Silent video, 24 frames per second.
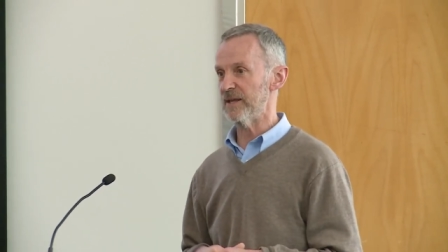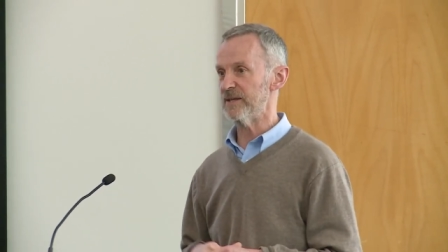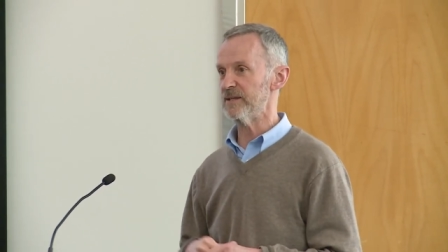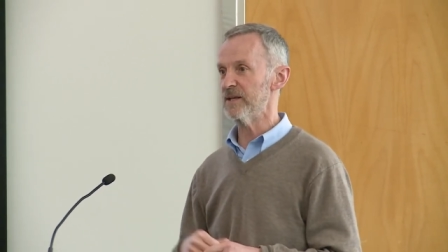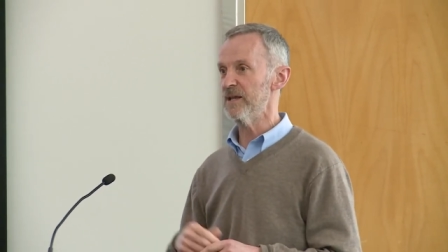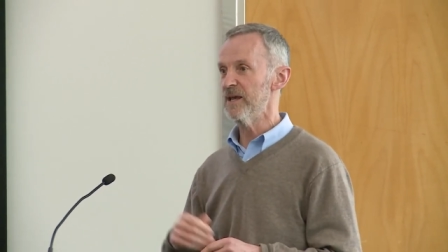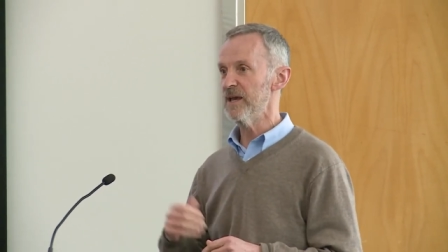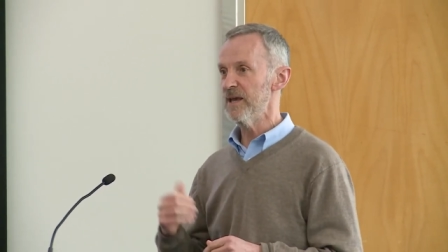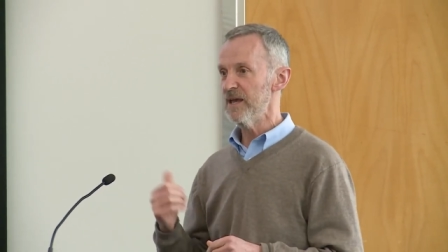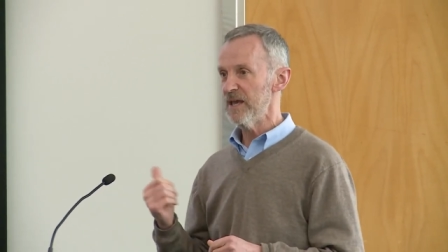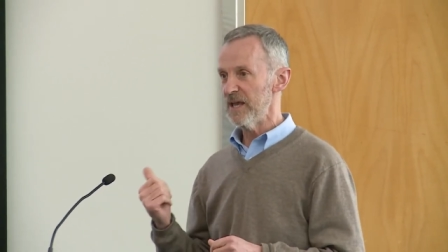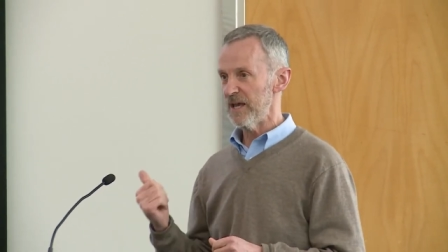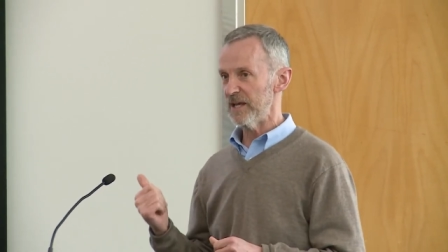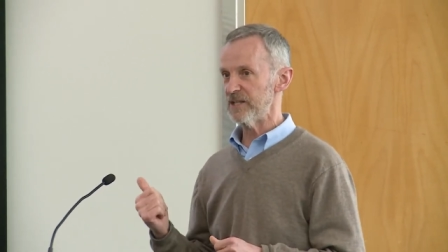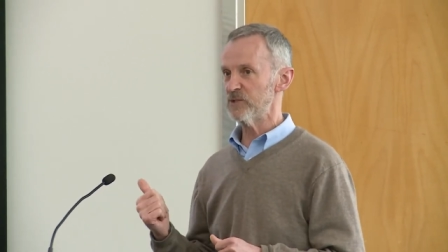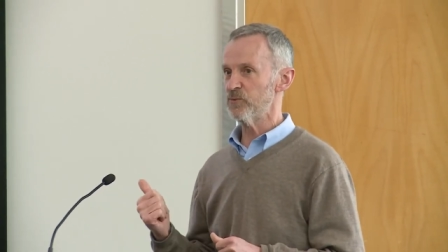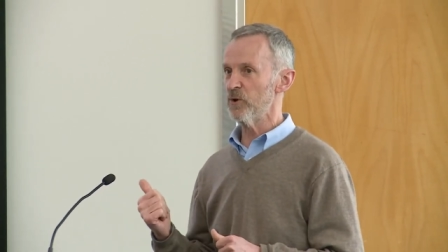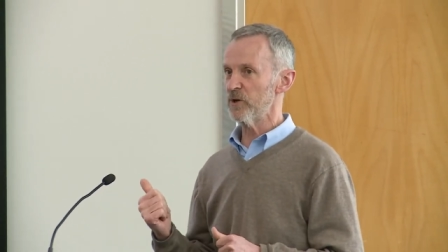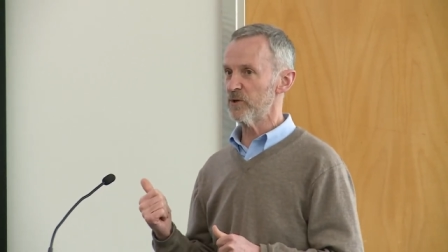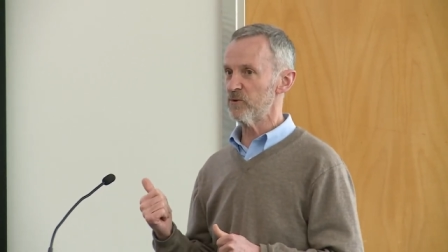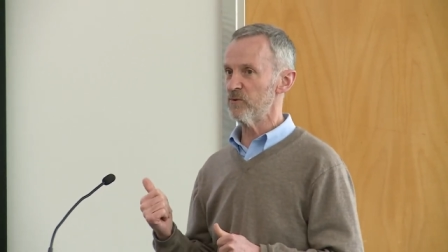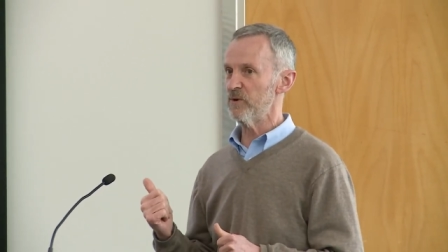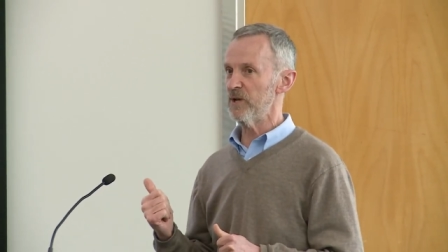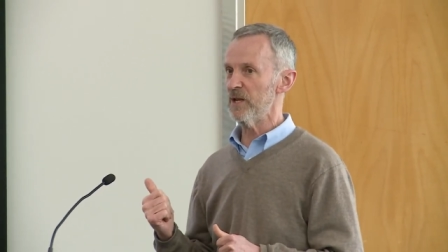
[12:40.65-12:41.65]
And it's
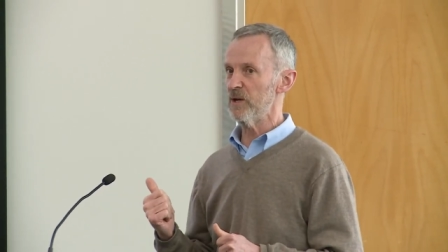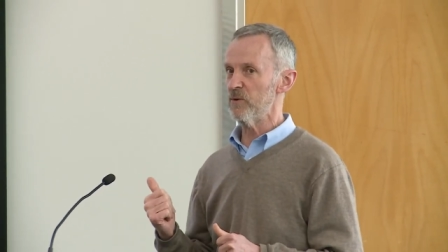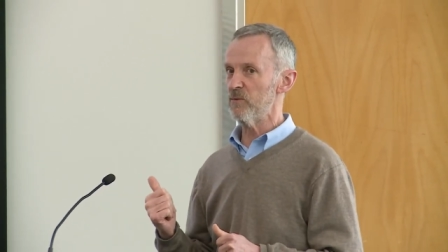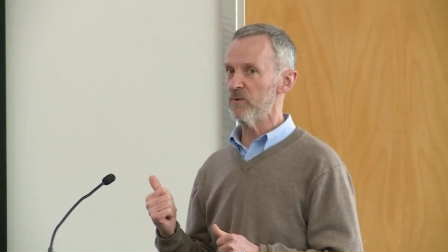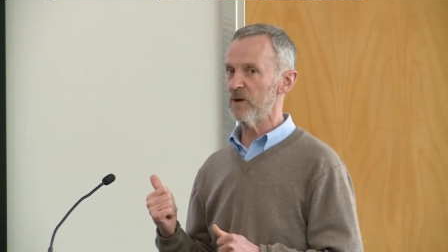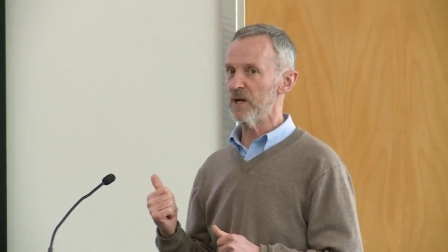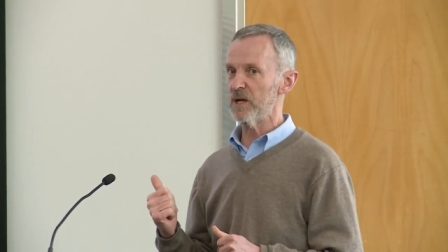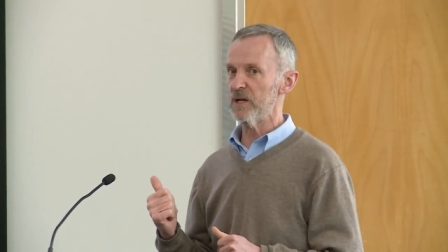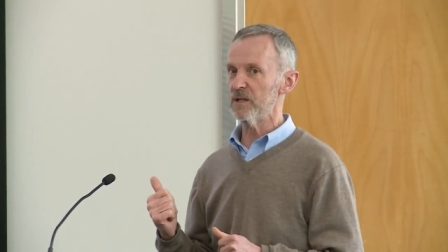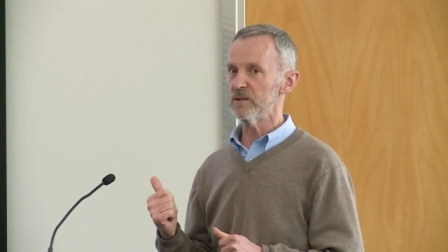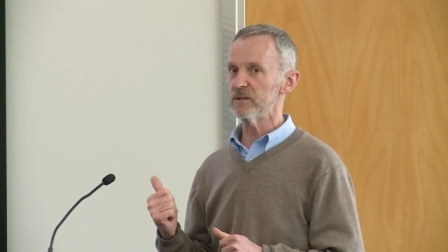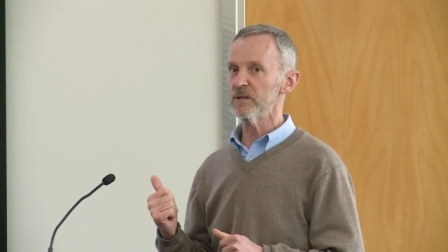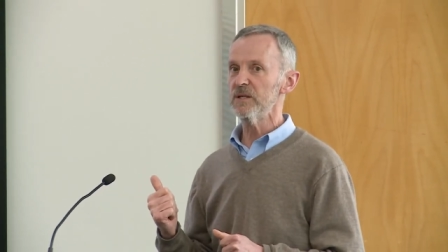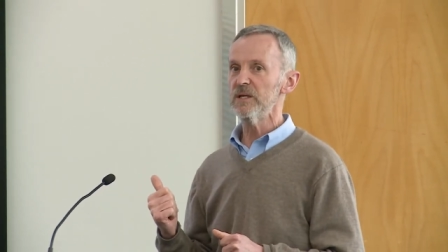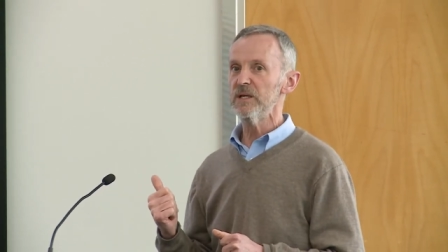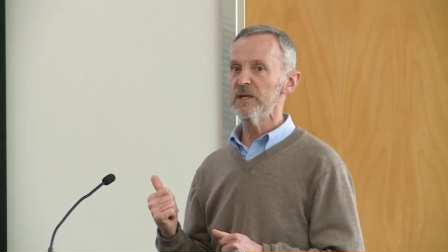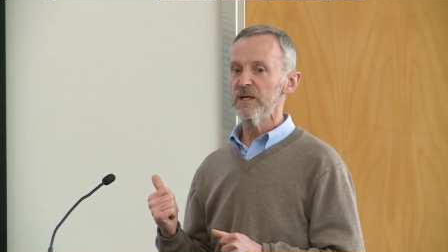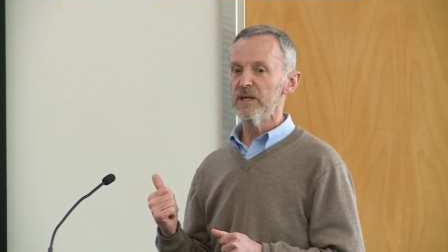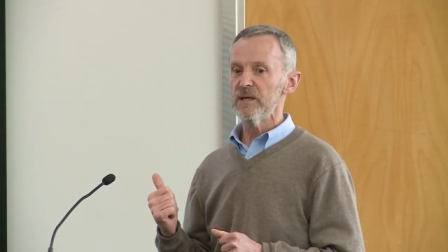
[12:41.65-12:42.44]
worked really well.